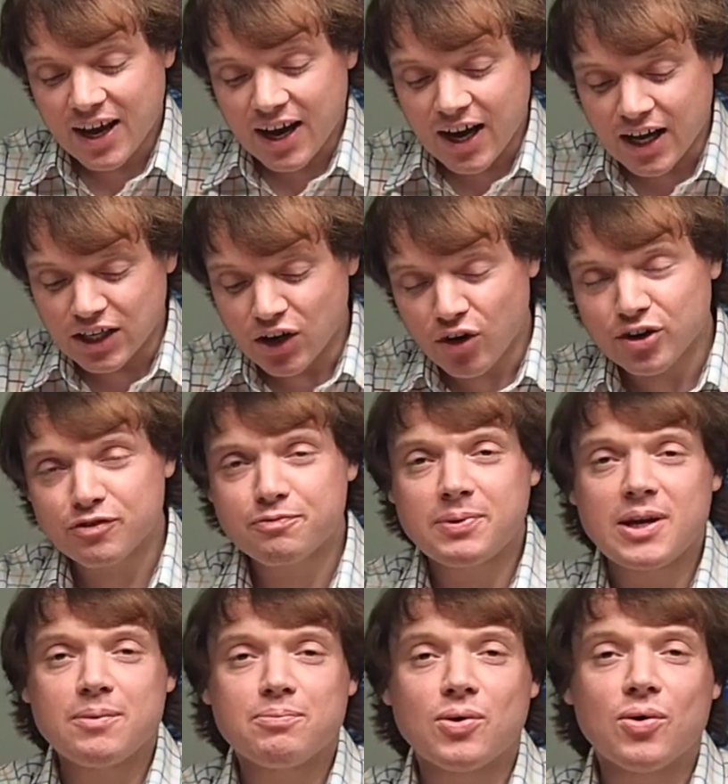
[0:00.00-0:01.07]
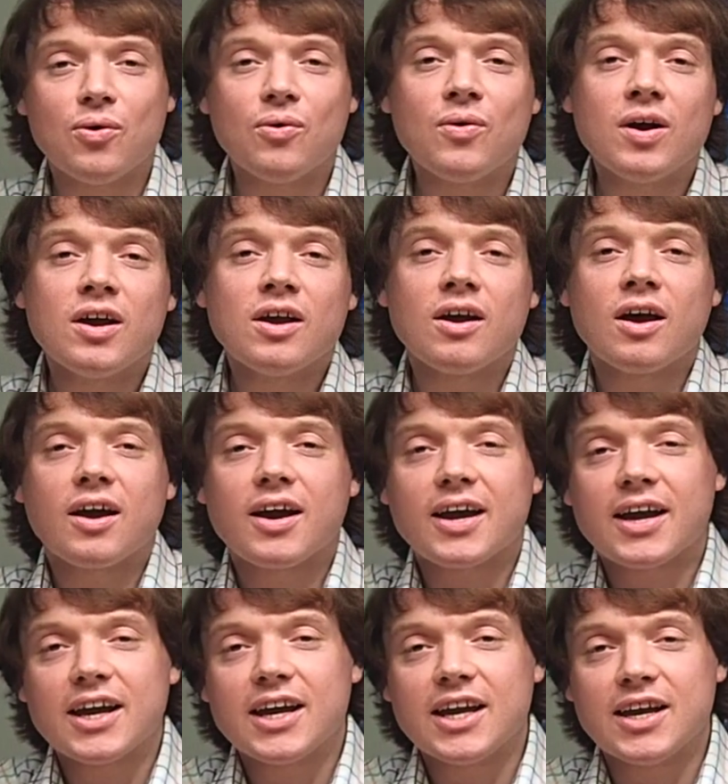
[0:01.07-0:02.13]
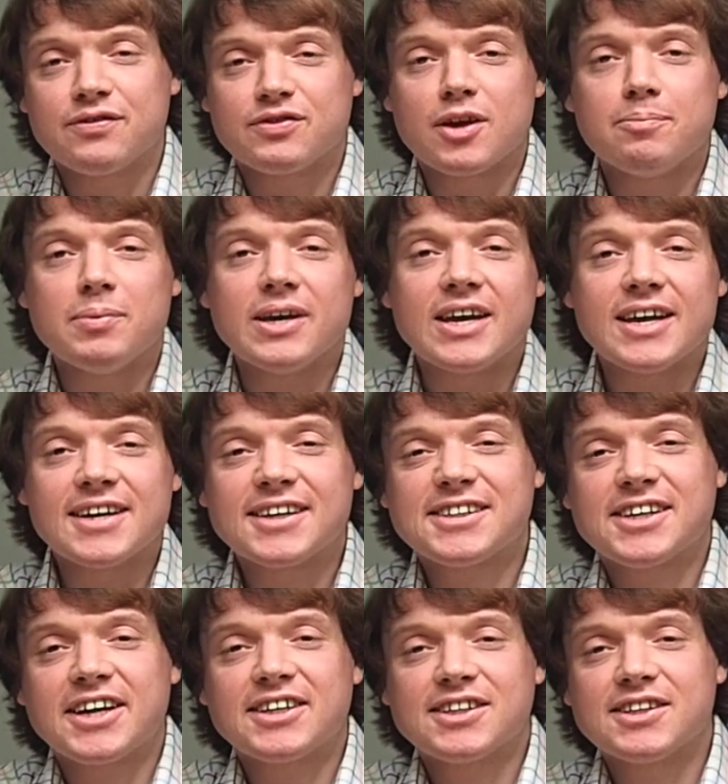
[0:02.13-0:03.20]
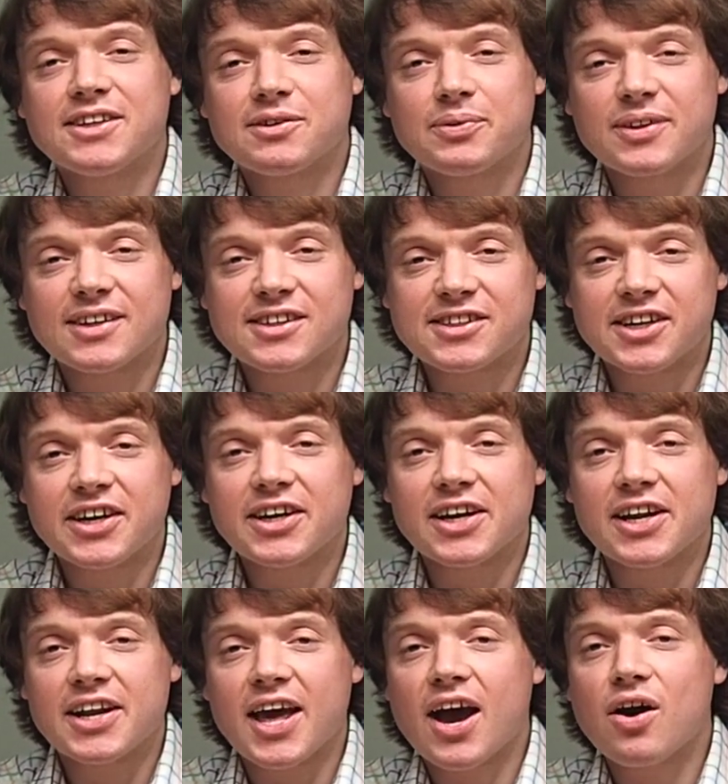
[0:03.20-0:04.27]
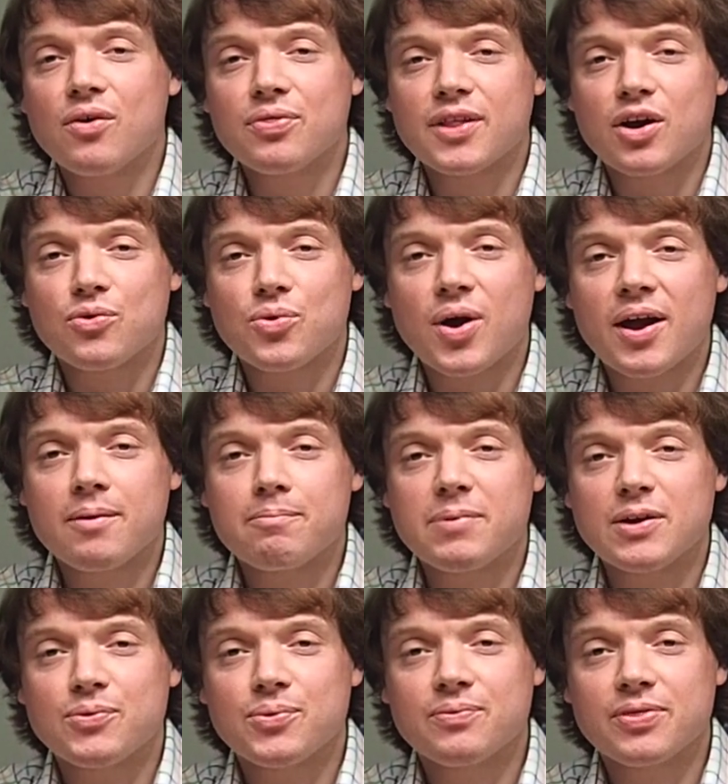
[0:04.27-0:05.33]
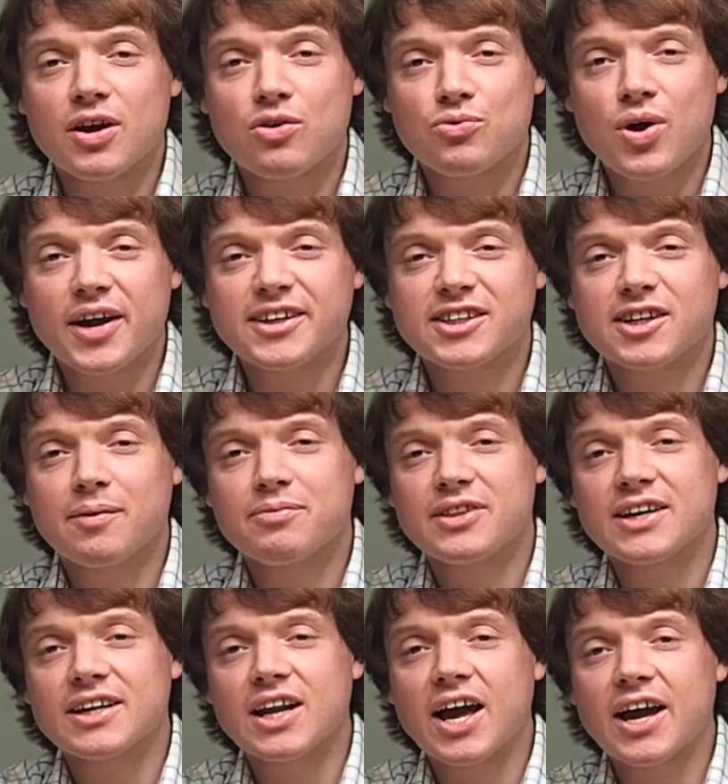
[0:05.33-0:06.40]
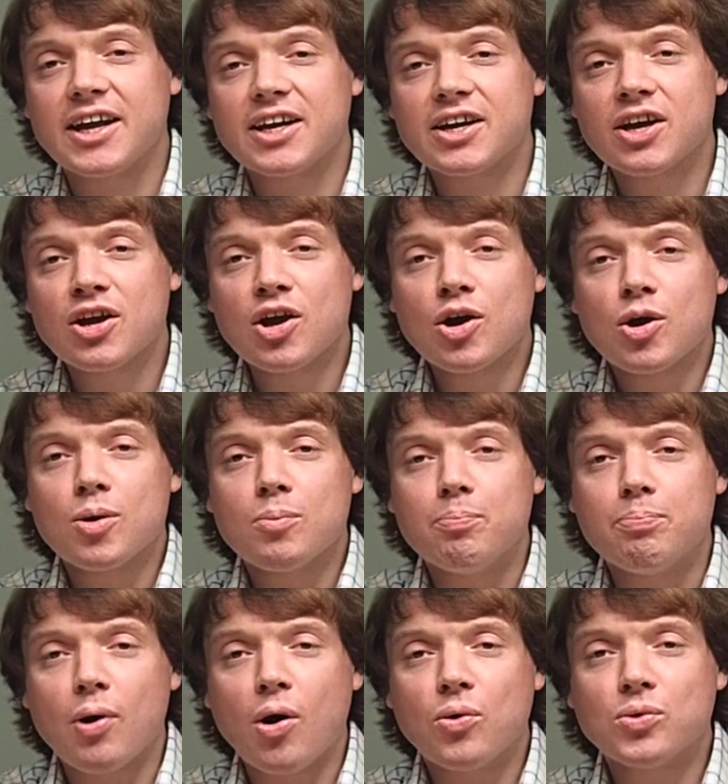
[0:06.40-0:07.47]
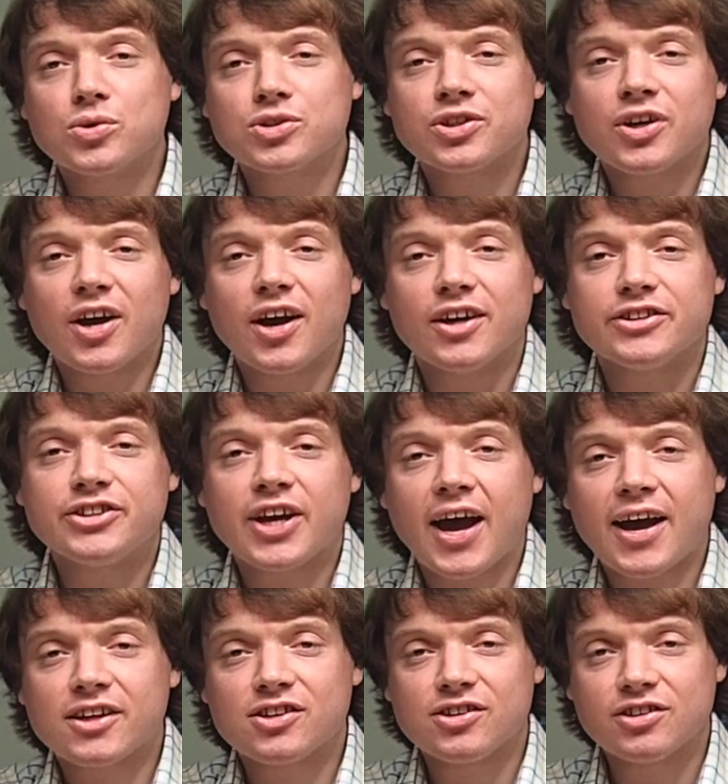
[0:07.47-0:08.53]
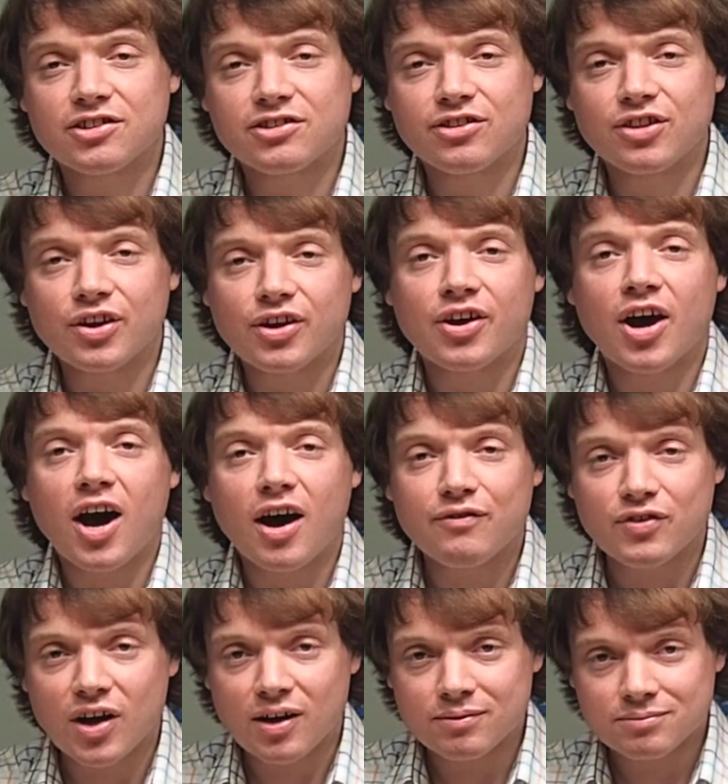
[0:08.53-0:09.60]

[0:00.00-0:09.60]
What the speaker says: A lot of people, if they begin a sentence with a singular noun, they'll write something like, bolt attaches the cover.